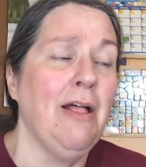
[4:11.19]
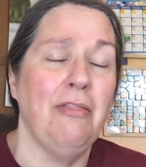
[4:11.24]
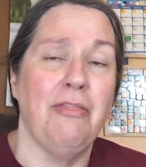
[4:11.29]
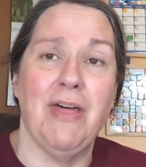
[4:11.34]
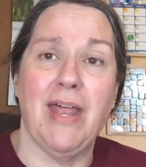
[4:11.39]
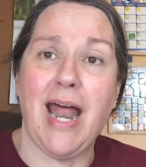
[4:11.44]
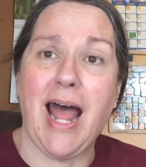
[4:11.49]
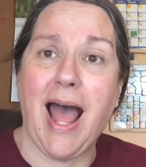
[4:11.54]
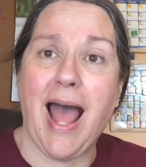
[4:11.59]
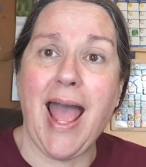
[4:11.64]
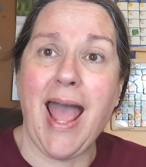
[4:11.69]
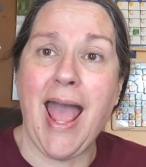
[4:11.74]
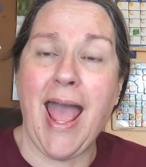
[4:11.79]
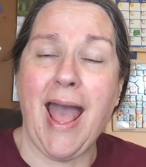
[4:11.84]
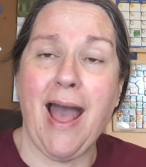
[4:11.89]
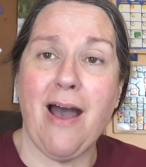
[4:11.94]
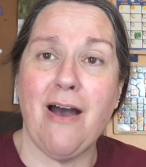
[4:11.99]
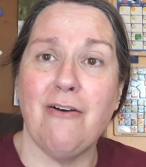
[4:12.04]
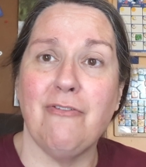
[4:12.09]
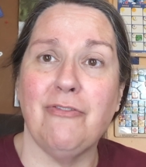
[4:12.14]
that I
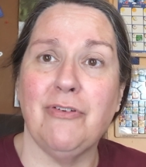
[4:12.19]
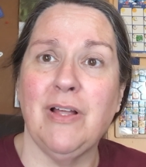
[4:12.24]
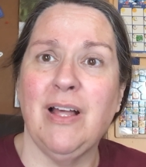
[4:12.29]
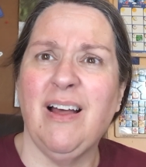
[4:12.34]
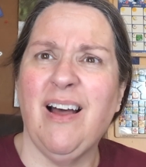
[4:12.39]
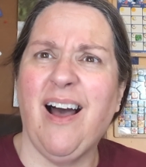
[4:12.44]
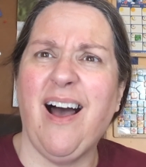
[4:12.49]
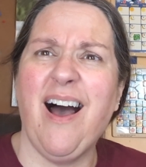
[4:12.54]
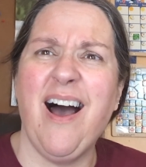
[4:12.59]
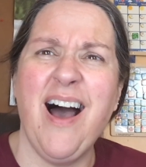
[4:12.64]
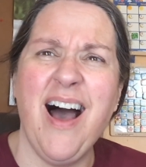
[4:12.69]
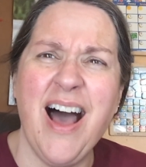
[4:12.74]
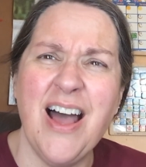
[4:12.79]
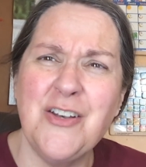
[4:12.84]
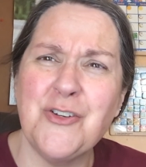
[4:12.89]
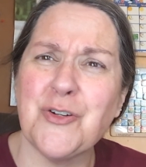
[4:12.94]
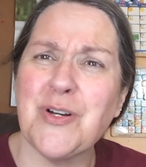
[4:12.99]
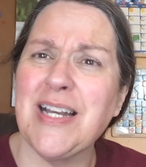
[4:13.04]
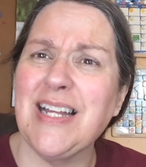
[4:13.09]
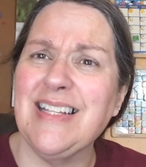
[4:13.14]
have
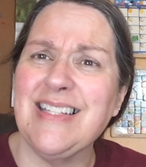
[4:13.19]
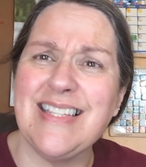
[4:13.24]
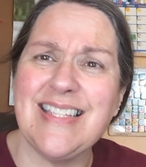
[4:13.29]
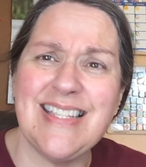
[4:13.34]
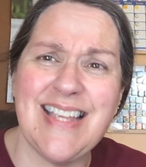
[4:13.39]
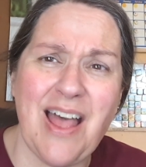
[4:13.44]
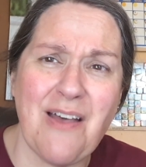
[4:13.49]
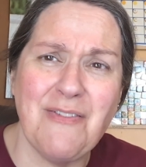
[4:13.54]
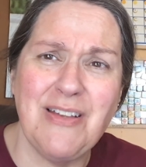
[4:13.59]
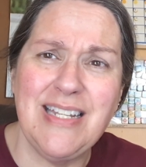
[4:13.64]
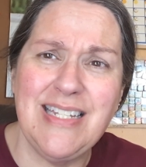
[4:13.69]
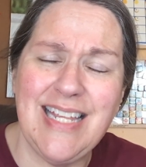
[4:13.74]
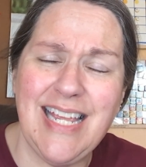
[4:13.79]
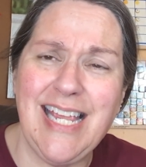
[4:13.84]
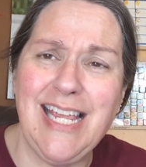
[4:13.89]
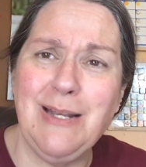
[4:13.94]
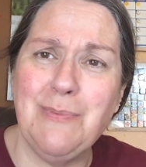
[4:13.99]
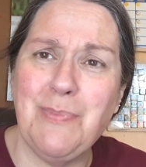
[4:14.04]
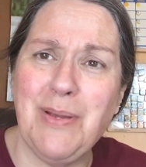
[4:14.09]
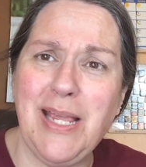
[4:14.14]

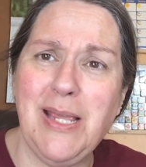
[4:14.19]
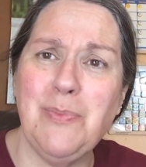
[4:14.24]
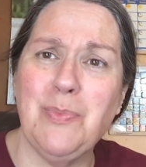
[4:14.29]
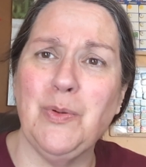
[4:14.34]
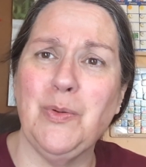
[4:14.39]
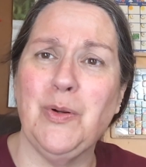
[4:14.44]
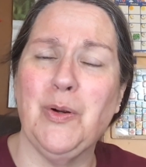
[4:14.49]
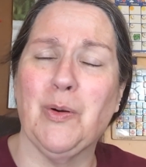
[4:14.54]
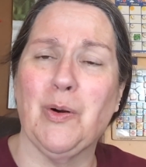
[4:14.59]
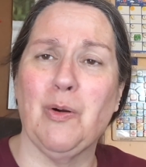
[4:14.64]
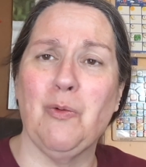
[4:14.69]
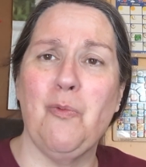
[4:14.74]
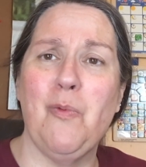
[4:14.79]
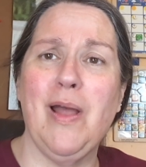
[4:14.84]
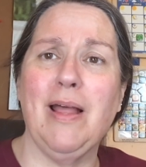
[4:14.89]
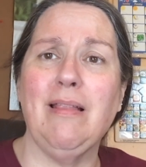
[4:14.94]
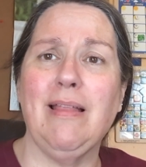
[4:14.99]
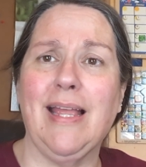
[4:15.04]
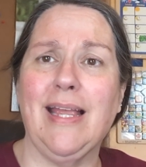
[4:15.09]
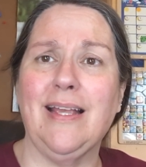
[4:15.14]
117 people who are
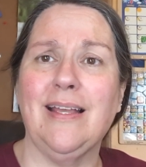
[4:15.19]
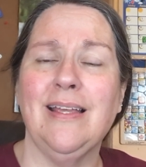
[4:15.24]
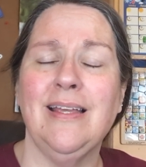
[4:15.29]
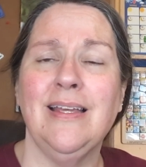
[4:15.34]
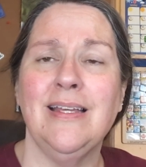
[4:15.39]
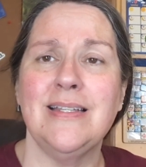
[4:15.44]
willing